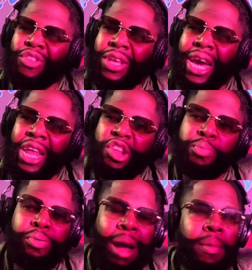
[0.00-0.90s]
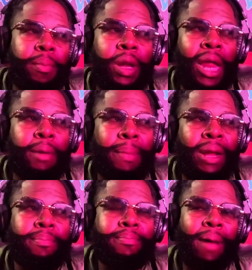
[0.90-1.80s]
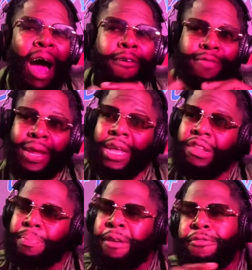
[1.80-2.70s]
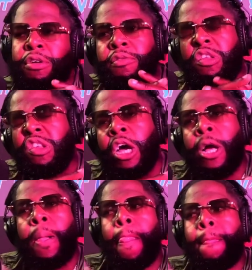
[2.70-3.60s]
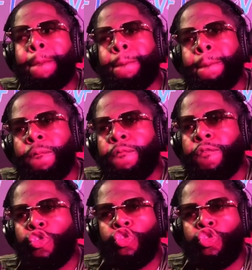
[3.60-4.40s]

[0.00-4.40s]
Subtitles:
But Dance Together is probably like my favorite song.